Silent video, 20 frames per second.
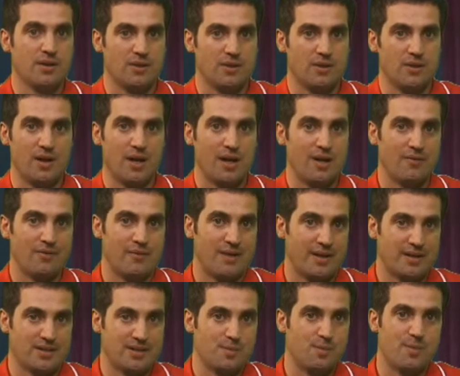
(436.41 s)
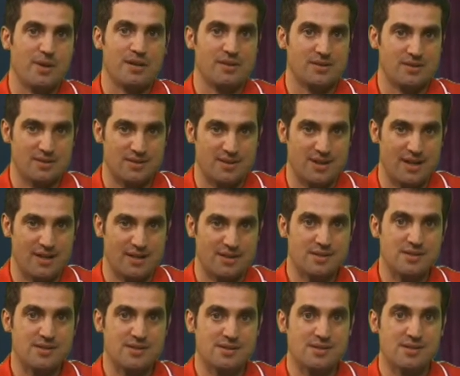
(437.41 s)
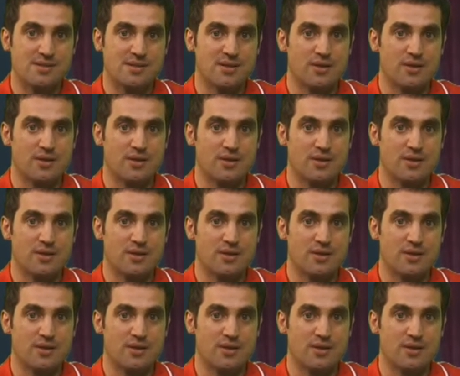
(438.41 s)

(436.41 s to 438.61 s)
you have X amount of days